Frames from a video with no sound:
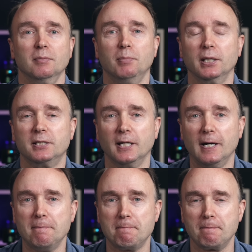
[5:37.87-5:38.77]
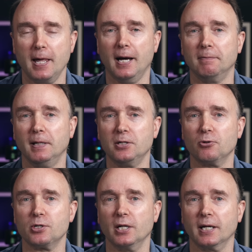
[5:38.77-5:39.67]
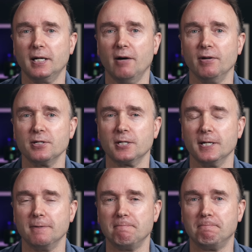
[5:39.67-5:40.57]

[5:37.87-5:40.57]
But uh, yeah, interesting enough, isn't it?